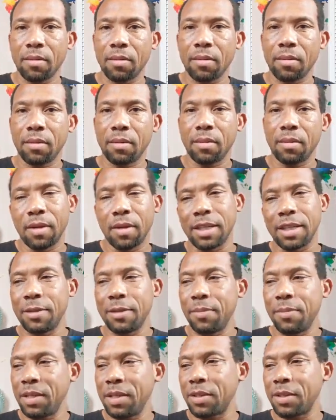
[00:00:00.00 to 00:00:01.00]
not to be
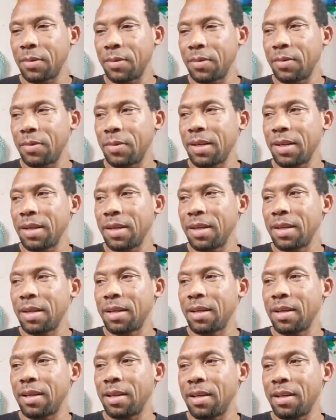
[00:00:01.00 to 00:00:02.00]
so,
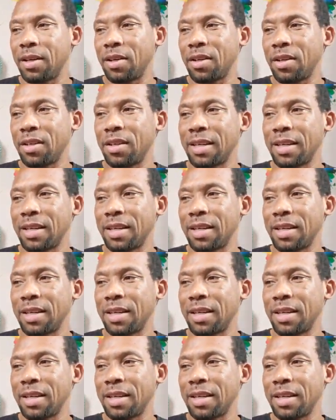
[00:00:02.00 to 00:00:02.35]
not to